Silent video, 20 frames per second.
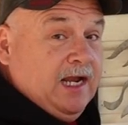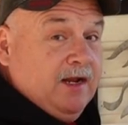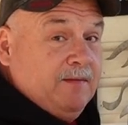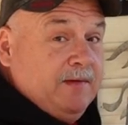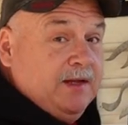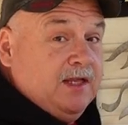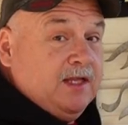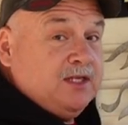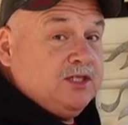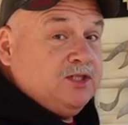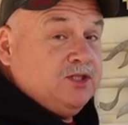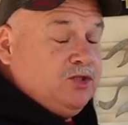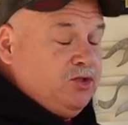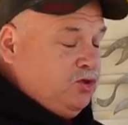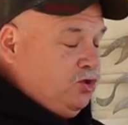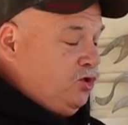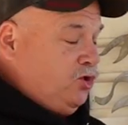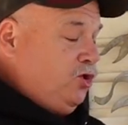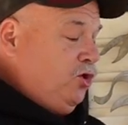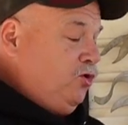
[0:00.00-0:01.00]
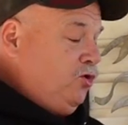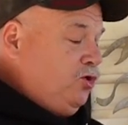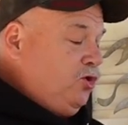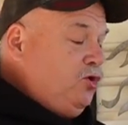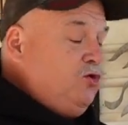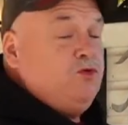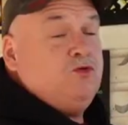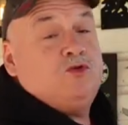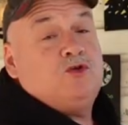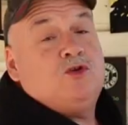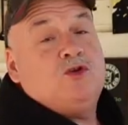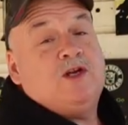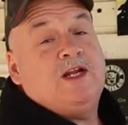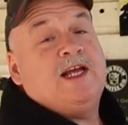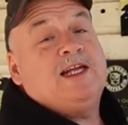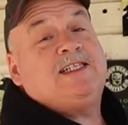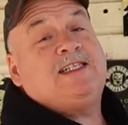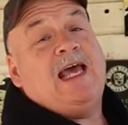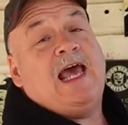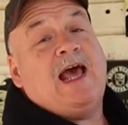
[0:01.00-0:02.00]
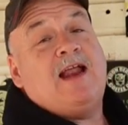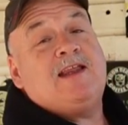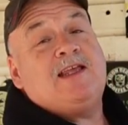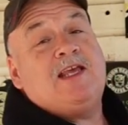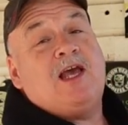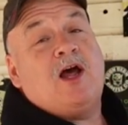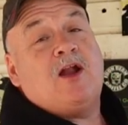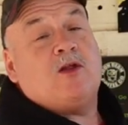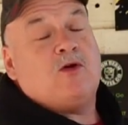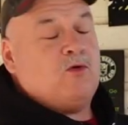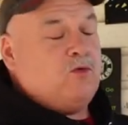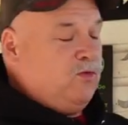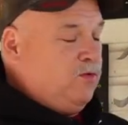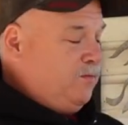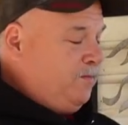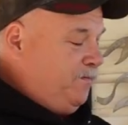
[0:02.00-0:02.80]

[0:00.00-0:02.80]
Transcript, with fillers: a little bit of this tutto Italiano